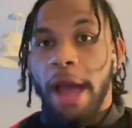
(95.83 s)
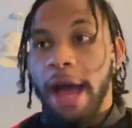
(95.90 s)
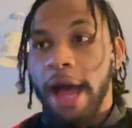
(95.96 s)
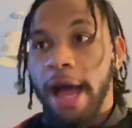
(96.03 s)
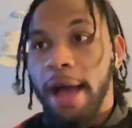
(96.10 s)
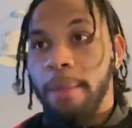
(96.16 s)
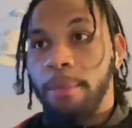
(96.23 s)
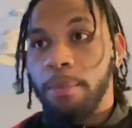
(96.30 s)

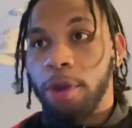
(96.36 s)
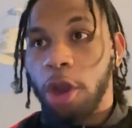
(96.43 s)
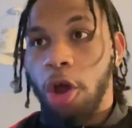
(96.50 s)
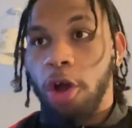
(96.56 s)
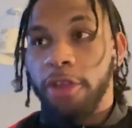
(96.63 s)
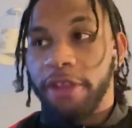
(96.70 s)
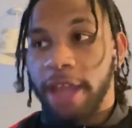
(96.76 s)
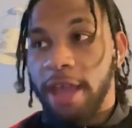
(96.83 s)
Not
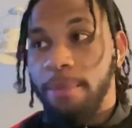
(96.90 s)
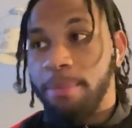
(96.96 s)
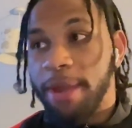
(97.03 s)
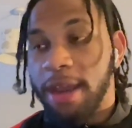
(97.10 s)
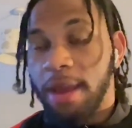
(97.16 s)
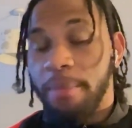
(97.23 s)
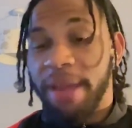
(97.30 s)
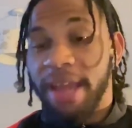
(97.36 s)
only him
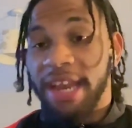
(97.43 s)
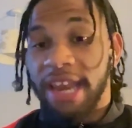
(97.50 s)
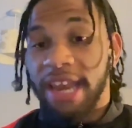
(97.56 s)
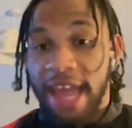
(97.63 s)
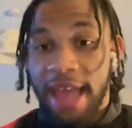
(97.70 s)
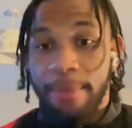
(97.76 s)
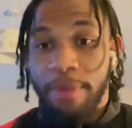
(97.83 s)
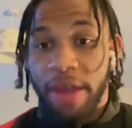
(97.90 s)
being a big
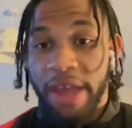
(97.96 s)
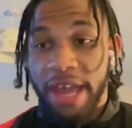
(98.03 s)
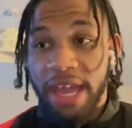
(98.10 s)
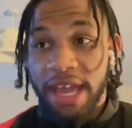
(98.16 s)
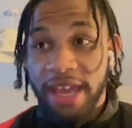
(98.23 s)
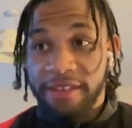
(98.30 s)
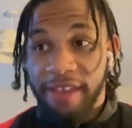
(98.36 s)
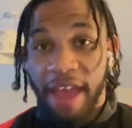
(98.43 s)
name,
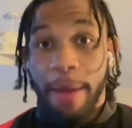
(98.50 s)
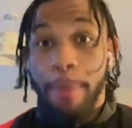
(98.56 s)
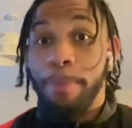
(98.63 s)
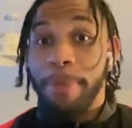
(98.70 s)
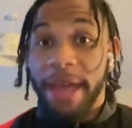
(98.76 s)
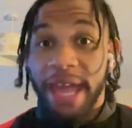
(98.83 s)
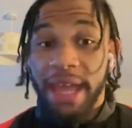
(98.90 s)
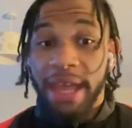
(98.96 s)
he is a
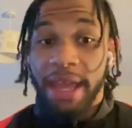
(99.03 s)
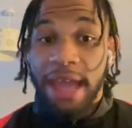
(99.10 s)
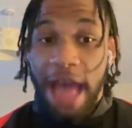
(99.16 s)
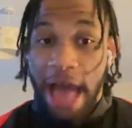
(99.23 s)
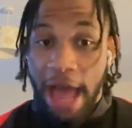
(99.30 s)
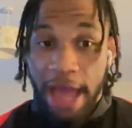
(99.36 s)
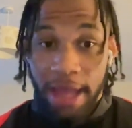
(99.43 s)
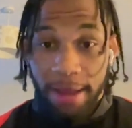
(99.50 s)
big
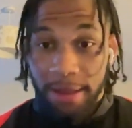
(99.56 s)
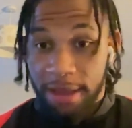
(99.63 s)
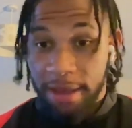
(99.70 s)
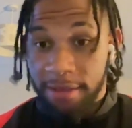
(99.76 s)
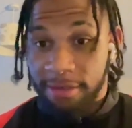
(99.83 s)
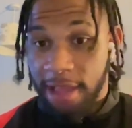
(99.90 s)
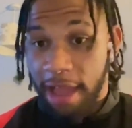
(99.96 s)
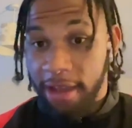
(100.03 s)
guy.
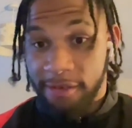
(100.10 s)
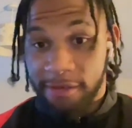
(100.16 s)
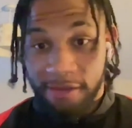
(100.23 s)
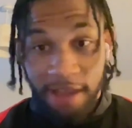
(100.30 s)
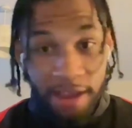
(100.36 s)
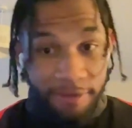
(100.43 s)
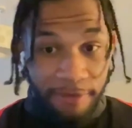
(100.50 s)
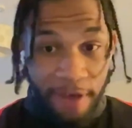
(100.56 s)
He's like
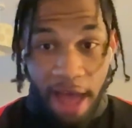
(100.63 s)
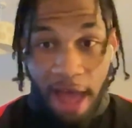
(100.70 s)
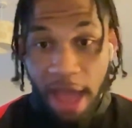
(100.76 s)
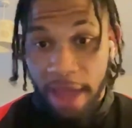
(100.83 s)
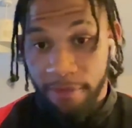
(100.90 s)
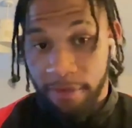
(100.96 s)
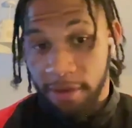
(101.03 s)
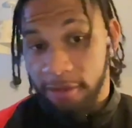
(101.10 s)

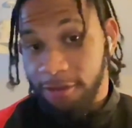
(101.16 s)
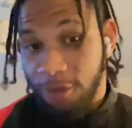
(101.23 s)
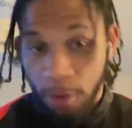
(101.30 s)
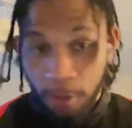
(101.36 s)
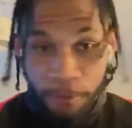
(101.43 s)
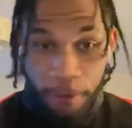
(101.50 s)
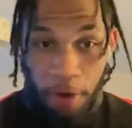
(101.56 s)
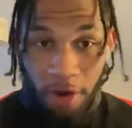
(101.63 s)
6'5", he's
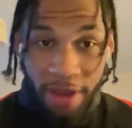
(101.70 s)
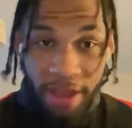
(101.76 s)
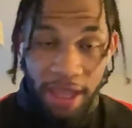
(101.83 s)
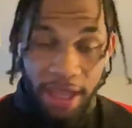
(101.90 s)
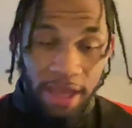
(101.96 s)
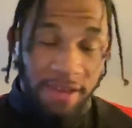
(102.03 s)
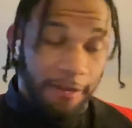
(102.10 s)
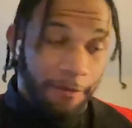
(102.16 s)

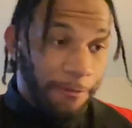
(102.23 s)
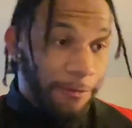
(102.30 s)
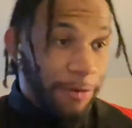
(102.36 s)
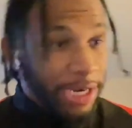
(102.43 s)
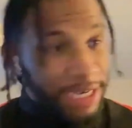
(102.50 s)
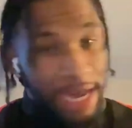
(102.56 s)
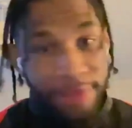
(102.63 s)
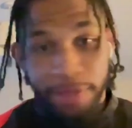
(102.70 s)
240, he's a
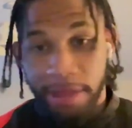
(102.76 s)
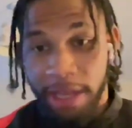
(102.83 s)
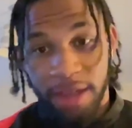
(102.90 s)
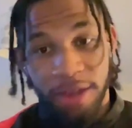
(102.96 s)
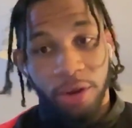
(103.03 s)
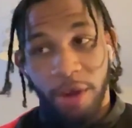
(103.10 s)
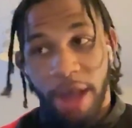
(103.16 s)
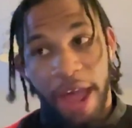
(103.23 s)
freak athlete, he
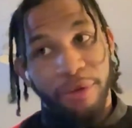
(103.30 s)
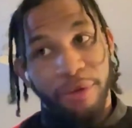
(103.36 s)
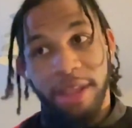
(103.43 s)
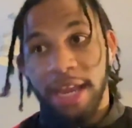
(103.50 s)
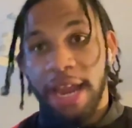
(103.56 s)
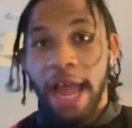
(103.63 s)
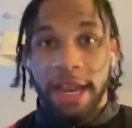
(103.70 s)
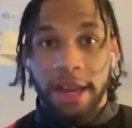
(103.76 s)
can do
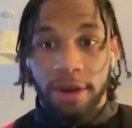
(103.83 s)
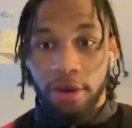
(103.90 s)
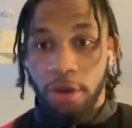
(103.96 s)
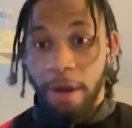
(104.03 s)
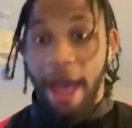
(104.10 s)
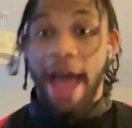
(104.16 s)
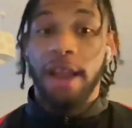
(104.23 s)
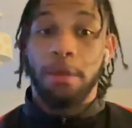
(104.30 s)
everything I can
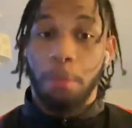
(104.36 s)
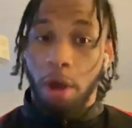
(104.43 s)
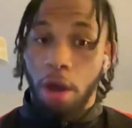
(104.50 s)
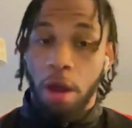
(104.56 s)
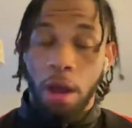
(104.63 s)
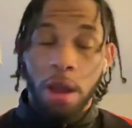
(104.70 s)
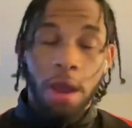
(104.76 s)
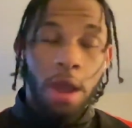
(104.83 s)
do and
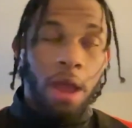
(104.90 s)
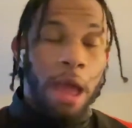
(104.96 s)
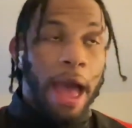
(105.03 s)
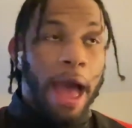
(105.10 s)
more.